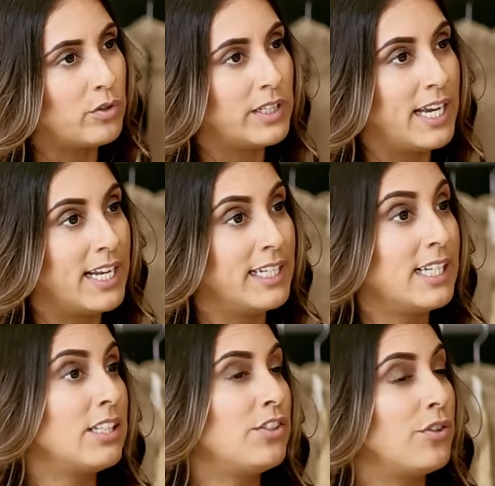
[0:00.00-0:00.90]

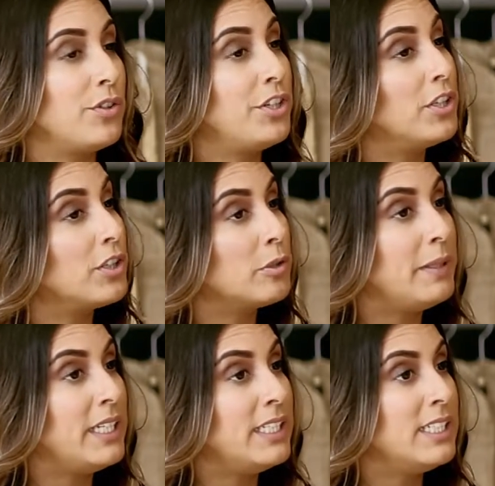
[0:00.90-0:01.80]
organic circular
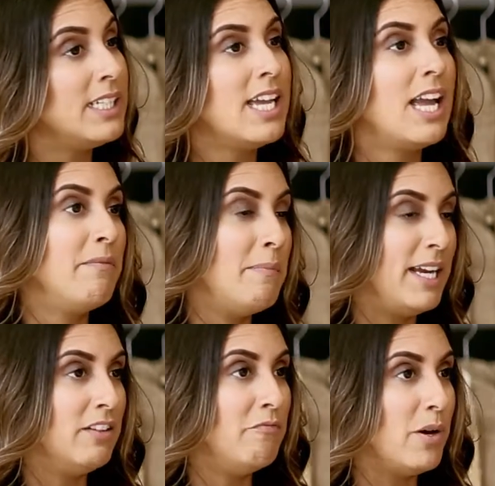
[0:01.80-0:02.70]
bead made
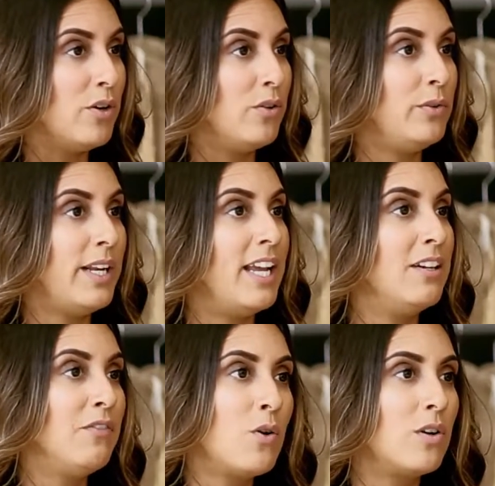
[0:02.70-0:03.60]
of bone and,
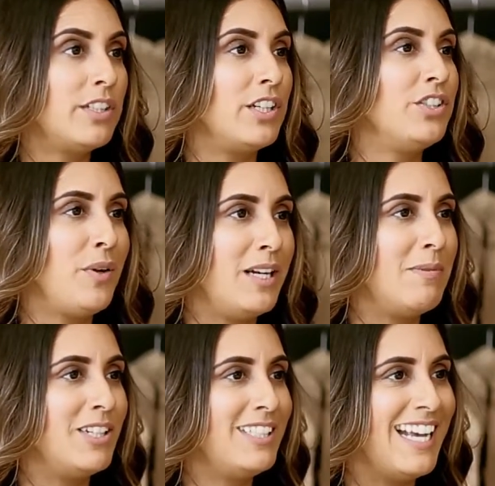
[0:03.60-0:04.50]
of course, our
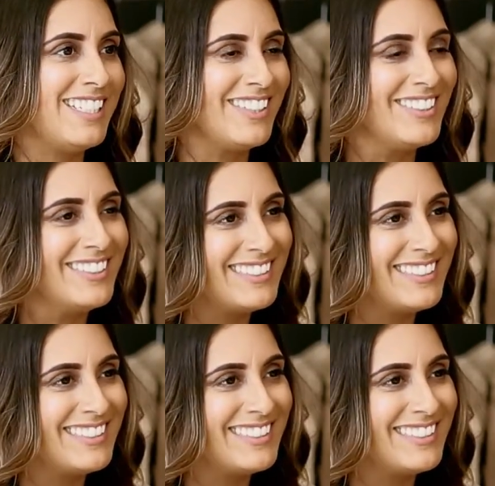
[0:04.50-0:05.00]
trademark tassel.